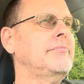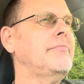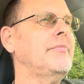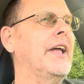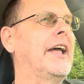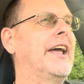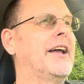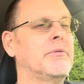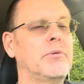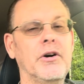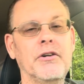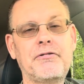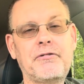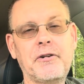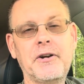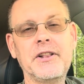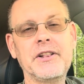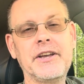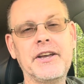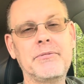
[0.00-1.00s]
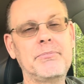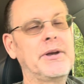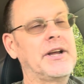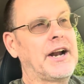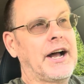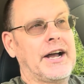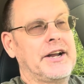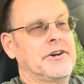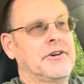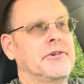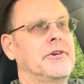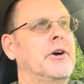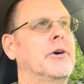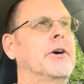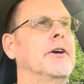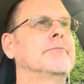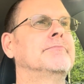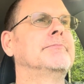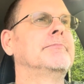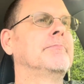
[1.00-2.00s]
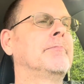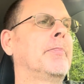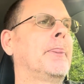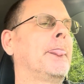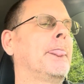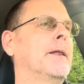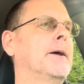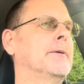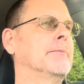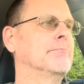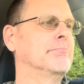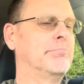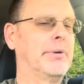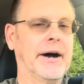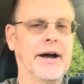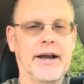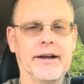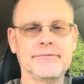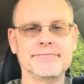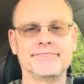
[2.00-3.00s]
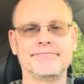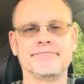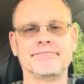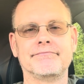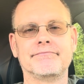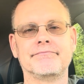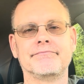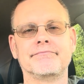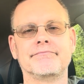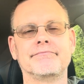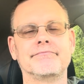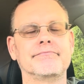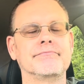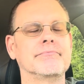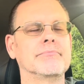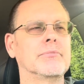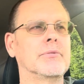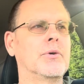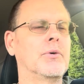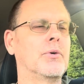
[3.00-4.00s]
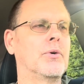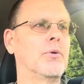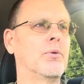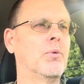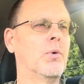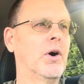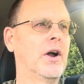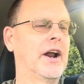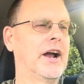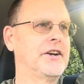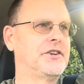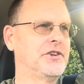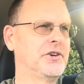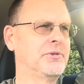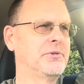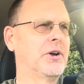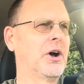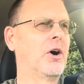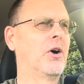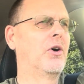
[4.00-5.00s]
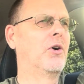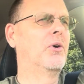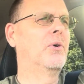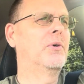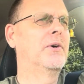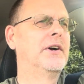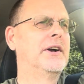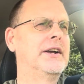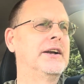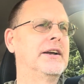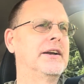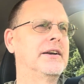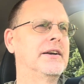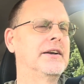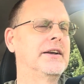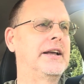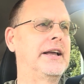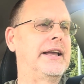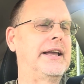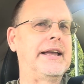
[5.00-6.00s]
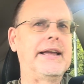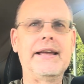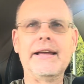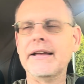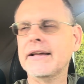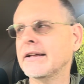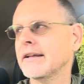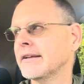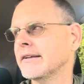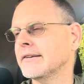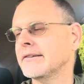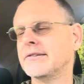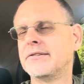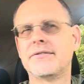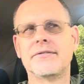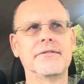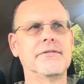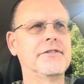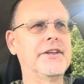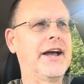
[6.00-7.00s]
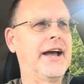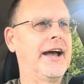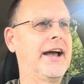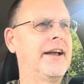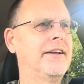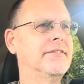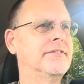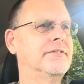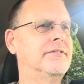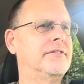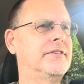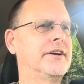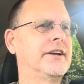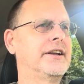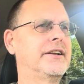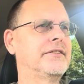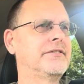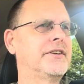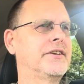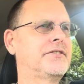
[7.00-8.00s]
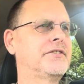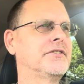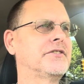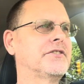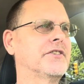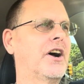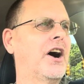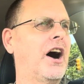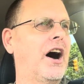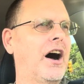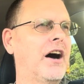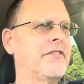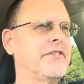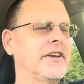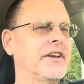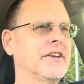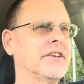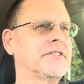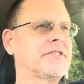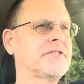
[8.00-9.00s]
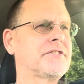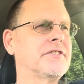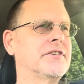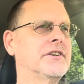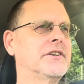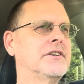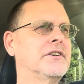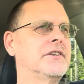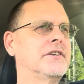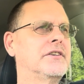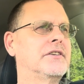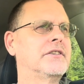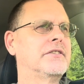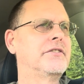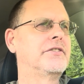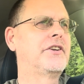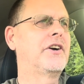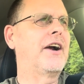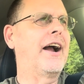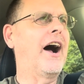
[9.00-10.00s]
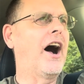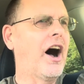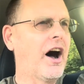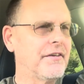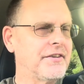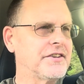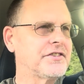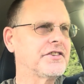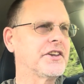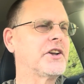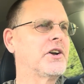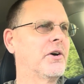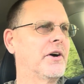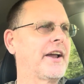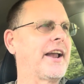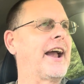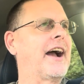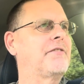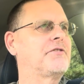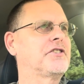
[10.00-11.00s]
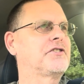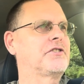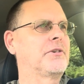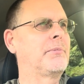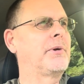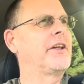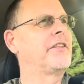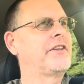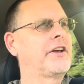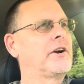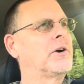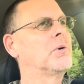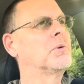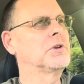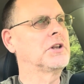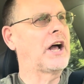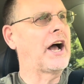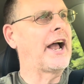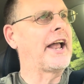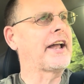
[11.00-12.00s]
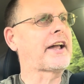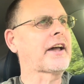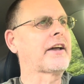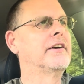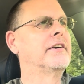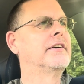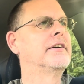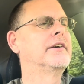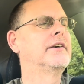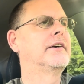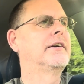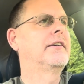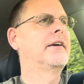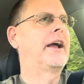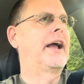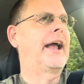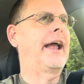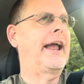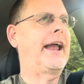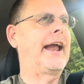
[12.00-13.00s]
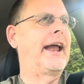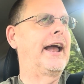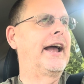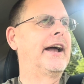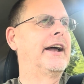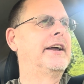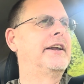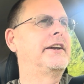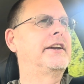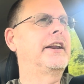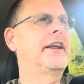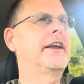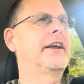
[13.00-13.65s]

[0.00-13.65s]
And will freely admit I don't know it. But what I do know is that this is obvious. They're obviously going after somebody they don't like. And